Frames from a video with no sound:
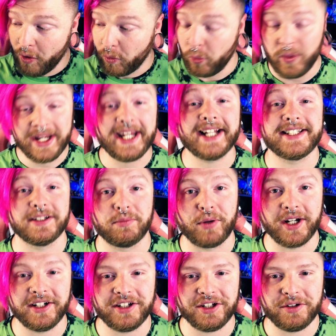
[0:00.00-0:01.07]
we get to
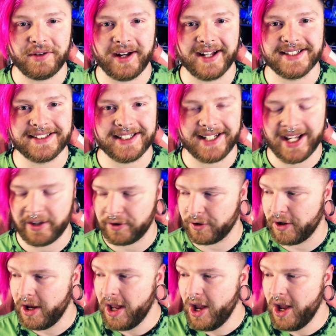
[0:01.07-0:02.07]
bring to you guys together.